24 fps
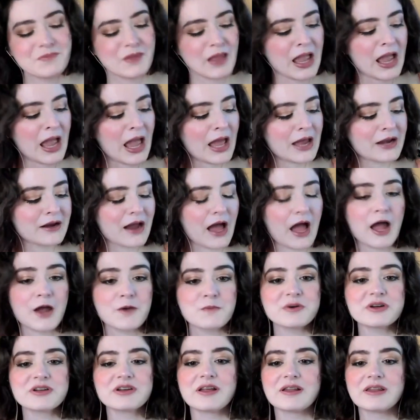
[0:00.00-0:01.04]
And I
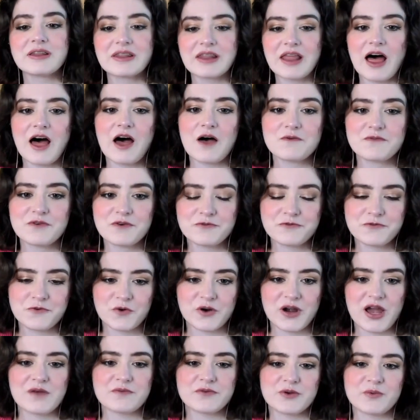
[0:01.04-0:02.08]
would love for
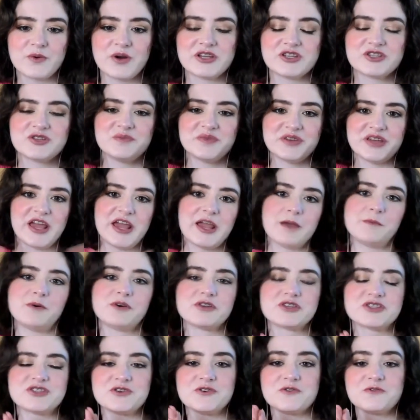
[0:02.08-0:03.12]
everyone to be able
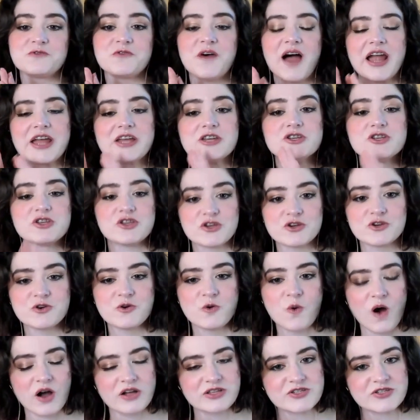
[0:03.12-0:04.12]
to find you on